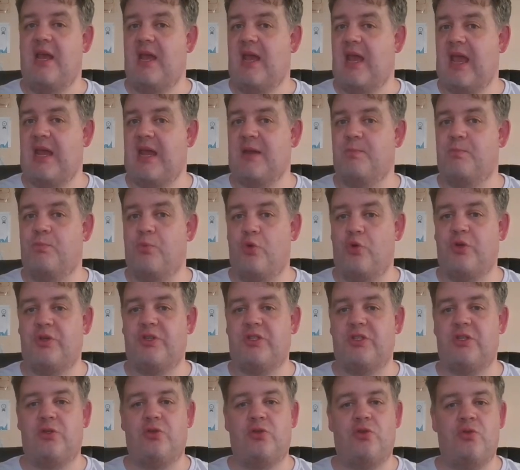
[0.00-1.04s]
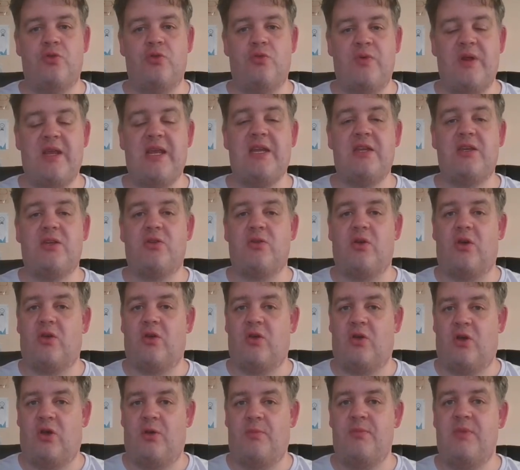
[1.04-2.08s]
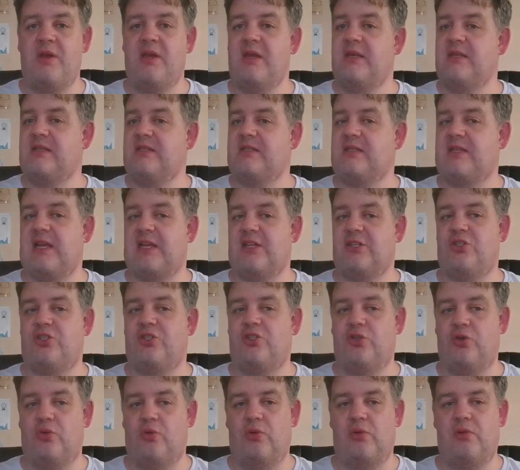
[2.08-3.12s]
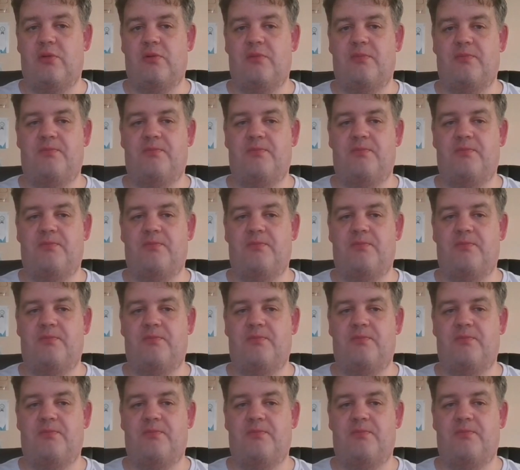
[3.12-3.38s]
at books2read.com/jewel.